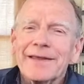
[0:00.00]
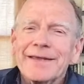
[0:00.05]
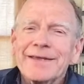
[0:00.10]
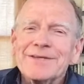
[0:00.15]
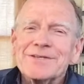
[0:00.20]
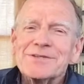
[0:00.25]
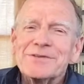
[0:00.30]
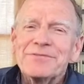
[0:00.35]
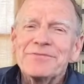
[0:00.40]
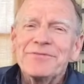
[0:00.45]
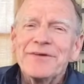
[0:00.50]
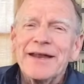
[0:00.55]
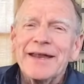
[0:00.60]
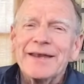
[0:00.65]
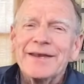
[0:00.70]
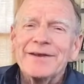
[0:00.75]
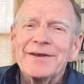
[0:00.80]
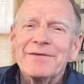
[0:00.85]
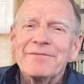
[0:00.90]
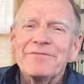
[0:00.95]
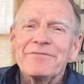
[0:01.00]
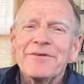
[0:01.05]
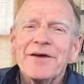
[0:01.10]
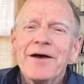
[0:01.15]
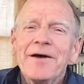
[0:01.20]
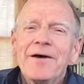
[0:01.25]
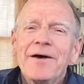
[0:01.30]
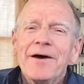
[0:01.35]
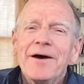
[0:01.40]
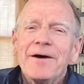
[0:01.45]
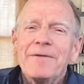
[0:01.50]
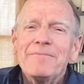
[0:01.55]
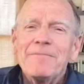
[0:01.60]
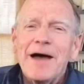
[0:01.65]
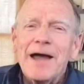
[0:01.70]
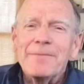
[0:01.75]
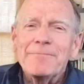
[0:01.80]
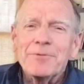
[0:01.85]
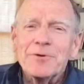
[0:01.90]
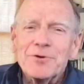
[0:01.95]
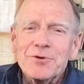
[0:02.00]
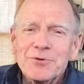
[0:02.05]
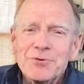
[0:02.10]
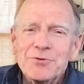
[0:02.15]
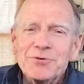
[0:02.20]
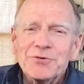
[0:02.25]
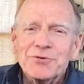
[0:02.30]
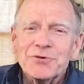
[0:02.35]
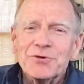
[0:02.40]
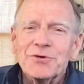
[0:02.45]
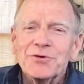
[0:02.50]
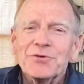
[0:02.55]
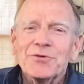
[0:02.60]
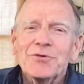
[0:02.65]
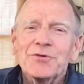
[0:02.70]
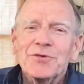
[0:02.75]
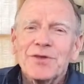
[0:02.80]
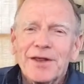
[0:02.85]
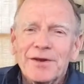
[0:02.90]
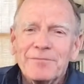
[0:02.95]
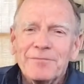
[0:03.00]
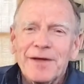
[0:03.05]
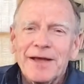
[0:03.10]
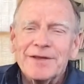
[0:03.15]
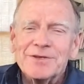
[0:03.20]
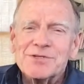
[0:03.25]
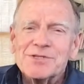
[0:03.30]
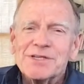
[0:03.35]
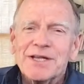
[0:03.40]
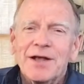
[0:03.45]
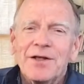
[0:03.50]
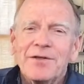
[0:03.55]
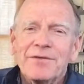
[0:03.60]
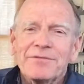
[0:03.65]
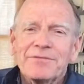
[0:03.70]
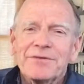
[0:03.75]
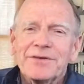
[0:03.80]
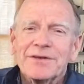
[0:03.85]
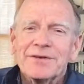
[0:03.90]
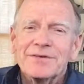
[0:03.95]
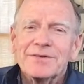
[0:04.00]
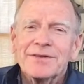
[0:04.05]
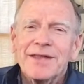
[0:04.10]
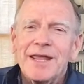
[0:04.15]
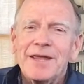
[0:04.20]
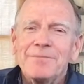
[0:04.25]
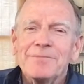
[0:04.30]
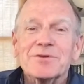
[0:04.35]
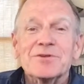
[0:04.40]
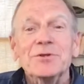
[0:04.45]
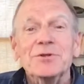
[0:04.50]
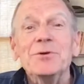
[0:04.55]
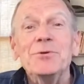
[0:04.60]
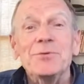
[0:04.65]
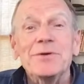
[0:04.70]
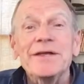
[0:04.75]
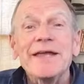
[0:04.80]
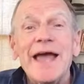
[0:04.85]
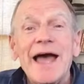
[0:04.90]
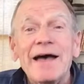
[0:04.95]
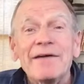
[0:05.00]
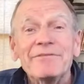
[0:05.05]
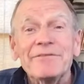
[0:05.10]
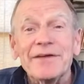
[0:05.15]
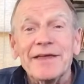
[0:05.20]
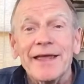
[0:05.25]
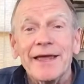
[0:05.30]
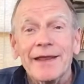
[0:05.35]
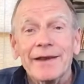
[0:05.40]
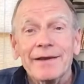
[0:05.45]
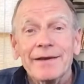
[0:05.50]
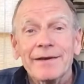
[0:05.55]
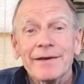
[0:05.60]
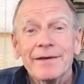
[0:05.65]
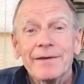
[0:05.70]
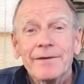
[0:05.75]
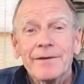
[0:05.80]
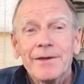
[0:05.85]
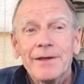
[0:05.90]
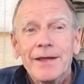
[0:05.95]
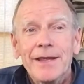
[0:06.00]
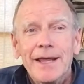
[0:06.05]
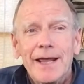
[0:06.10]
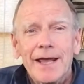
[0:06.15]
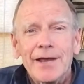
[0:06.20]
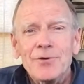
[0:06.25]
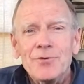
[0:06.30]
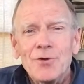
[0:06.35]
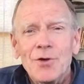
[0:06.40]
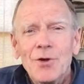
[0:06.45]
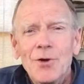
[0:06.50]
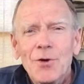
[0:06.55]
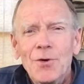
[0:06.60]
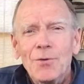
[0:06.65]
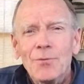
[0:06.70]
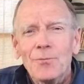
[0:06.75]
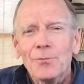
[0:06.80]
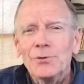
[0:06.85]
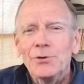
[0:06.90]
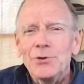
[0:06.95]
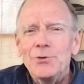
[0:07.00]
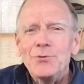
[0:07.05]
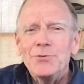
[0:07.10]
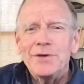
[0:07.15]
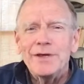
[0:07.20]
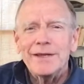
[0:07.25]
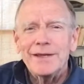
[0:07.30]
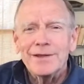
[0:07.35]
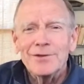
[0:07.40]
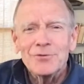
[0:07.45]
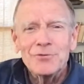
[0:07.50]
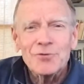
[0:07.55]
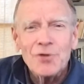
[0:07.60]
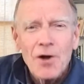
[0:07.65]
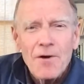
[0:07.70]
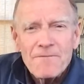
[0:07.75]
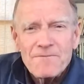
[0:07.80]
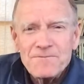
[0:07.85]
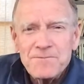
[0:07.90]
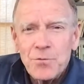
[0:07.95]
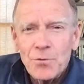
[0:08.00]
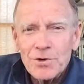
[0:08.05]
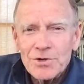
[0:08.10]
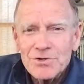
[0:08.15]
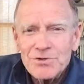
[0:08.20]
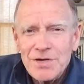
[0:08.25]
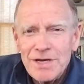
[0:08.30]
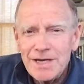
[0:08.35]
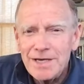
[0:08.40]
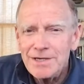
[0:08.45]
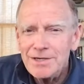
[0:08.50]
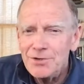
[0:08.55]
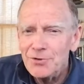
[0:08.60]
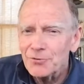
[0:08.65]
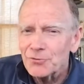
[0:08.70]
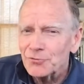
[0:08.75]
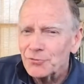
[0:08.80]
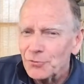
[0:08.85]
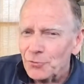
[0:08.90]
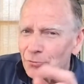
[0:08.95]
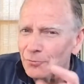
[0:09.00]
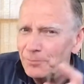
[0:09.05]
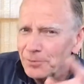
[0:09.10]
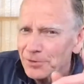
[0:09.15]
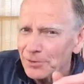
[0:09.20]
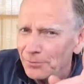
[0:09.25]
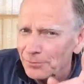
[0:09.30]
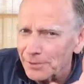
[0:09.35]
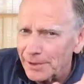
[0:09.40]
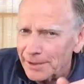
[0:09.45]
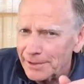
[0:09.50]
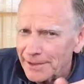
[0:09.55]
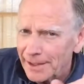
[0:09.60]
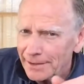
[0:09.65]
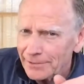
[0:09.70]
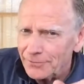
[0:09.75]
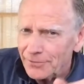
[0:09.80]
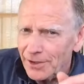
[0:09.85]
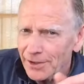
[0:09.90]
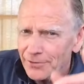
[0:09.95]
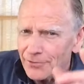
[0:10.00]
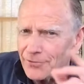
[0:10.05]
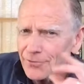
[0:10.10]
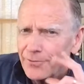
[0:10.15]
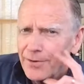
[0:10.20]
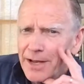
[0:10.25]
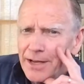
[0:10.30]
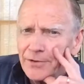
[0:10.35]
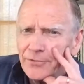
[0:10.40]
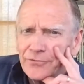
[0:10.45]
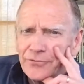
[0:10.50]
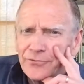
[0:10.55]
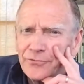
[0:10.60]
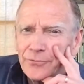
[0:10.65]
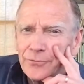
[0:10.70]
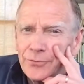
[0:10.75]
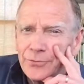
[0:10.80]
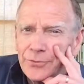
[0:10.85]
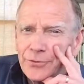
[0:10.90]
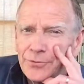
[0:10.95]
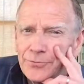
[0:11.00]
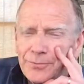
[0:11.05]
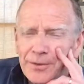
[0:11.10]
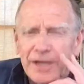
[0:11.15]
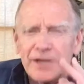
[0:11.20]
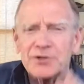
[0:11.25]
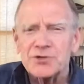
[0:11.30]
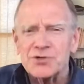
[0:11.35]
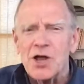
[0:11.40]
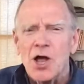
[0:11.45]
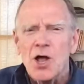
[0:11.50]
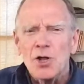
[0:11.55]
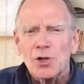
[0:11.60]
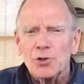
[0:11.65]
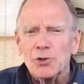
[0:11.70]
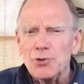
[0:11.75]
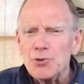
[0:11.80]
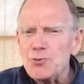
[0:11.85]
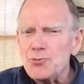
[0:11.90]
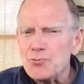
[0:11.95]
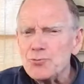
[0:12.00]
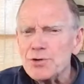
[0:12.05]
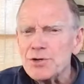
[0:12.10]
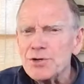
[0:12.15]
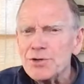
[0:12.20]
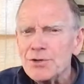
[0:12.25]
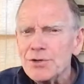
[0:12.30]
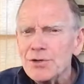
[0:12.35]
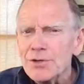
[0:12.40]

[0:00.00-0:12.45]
He's a friend of my producers and myself. His name is Luke Gavigan. And Luke is 14 years old, but don't let that tender age fool you, because Luke